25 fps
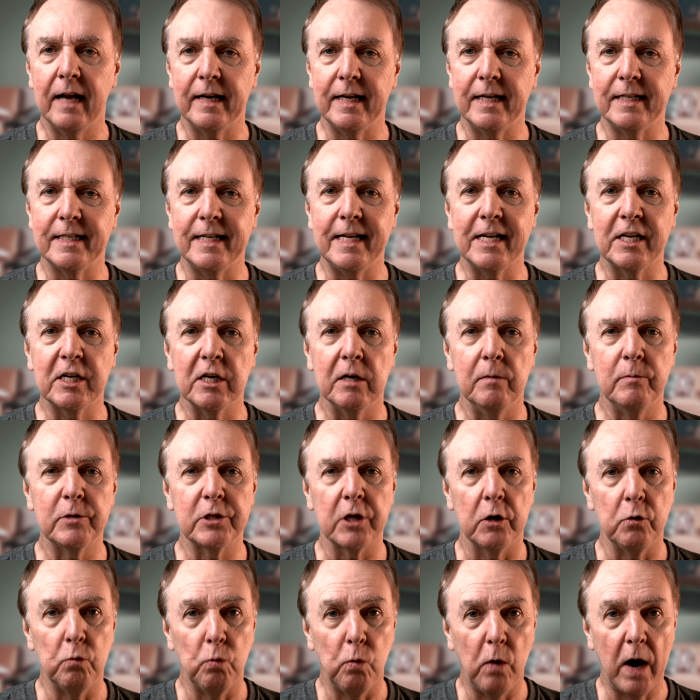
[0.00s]
LED
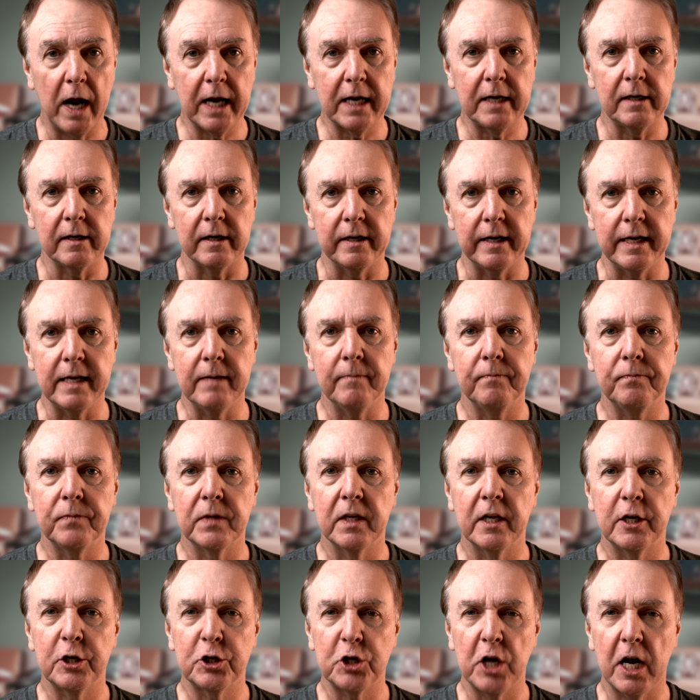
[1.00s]
comes on regularly,
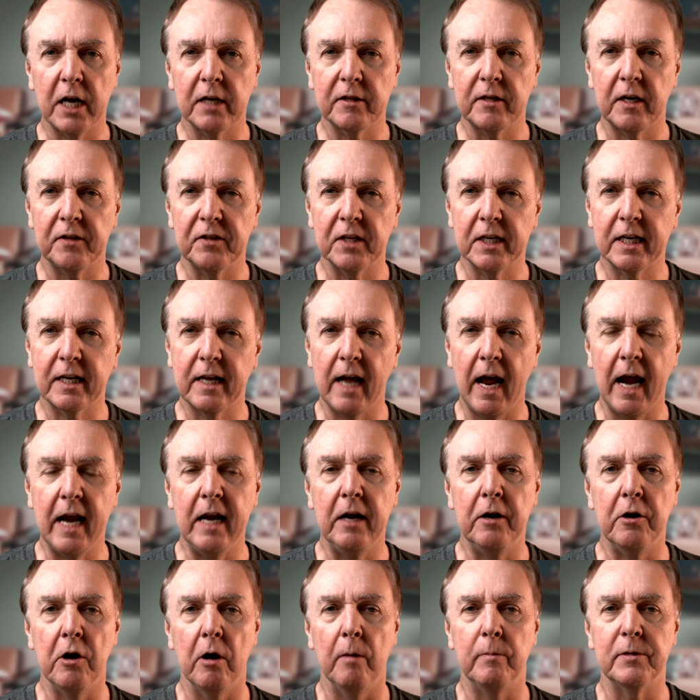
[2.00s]
check that the
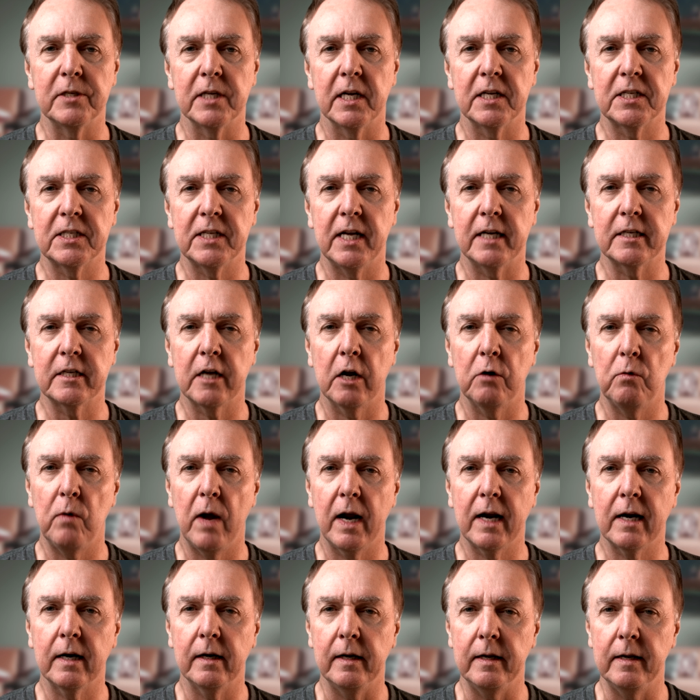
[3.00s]
gain knobs are set
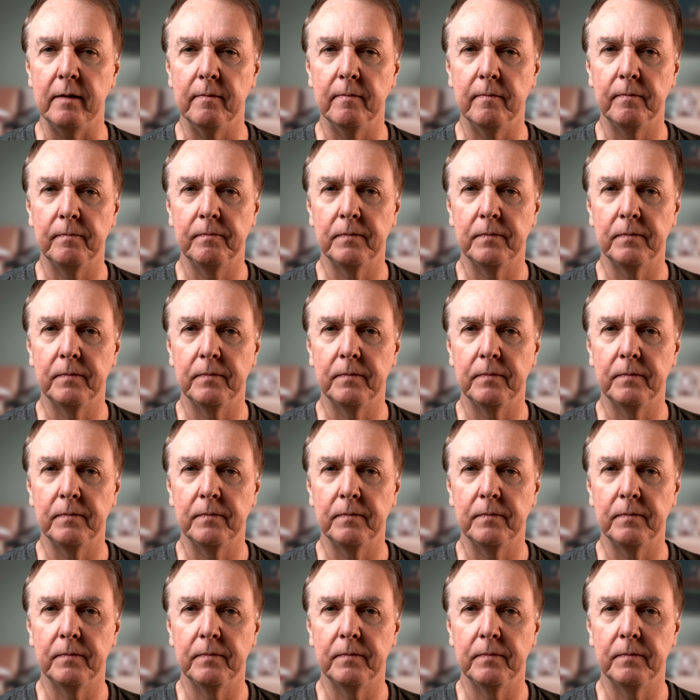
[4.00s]
correctly.